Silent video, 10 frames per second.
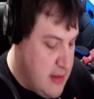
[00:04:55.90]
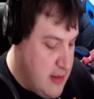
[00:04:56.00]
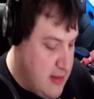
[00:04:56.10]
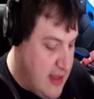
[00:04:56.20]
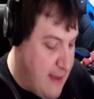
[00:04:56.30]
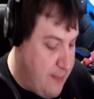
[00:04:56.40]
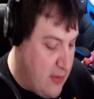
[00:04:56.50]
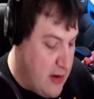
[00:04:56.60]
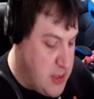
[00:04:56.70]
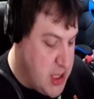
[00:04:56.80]
the
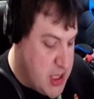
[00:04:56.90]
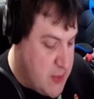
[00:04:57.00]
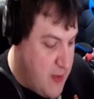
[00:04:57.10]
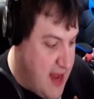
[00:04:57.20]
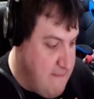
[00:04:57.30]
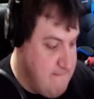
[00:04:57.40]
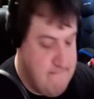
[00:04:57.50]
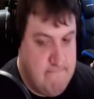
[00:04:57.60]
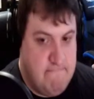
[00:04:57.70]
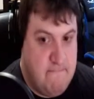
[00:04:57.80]
Emperor just went,
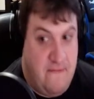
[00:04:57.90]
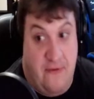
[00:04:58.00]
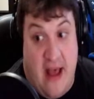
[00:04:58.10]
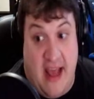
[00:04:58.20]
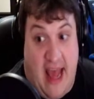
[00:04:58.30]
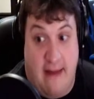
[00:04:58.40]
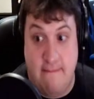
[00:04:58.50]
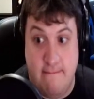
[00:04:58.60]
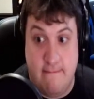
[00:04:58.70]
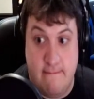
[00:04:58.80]
fuck it.
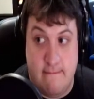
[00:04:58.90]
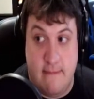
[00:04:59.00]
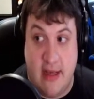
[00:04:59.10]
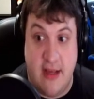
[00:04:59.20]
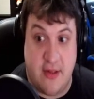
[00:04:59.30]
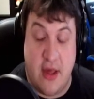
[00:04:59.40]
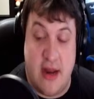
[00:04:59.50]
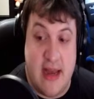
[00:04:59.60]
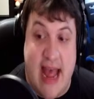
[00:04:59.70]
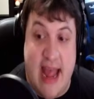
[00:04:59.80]
He's
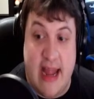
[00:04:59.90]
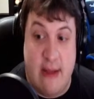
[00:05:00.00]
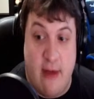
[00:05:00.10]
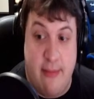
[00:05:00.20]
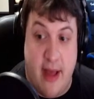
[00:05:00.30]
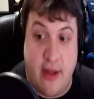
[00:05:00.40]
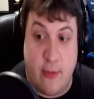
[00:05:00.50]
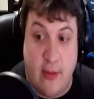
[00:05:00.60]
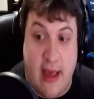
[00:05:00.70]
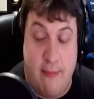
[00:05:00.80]
gonna die anyway. Might as
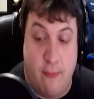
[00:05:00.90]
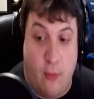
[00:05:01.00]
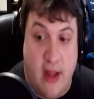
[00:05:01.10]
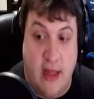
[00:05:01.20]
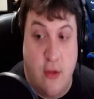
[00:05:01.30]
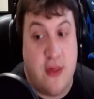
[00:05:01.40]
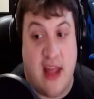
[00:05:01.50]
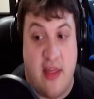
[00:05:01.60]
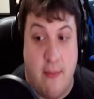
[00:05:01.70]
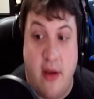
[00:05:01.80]
well get what use out
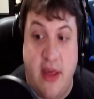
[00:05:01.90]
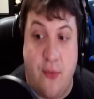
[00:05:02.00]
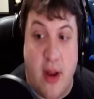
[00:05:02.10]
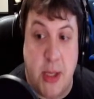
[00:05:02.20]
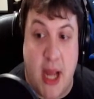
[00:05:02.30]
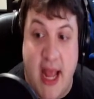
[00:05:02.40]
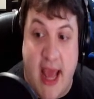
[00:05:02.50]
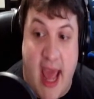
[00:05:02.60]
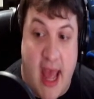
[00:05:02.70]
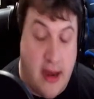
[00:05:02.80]
of the monkey wrench I
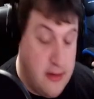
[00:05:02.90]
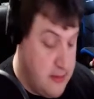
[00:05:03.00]
can.